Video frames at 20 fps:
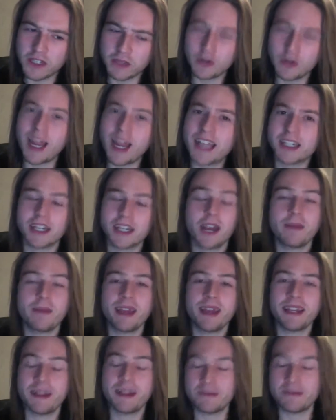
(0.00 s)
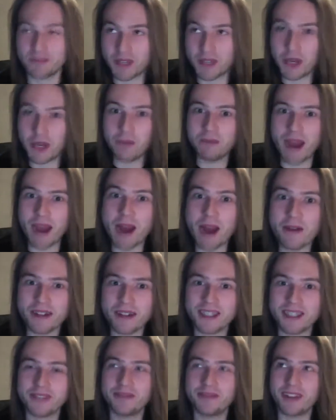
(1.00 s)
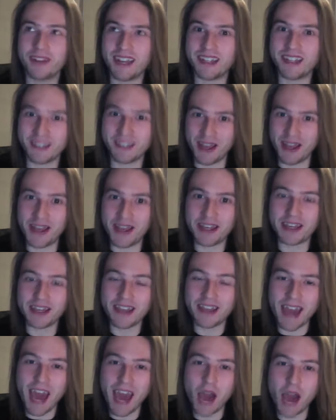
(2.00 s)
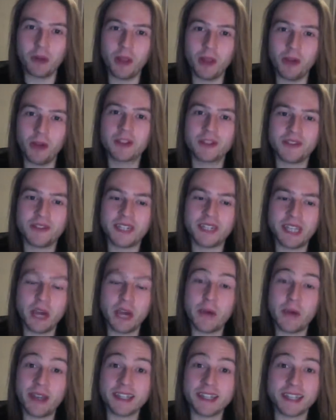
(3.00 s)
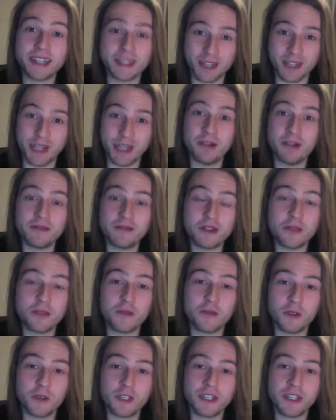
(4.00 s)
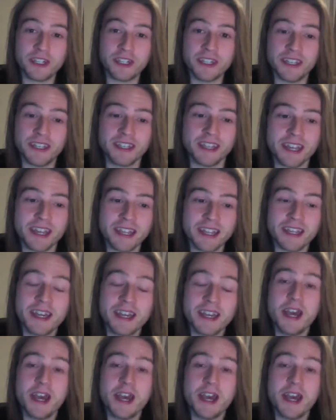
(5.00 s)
Well, actually, I mean, comparatively to, like, how long the video is, there's a lot of new footage in this thing.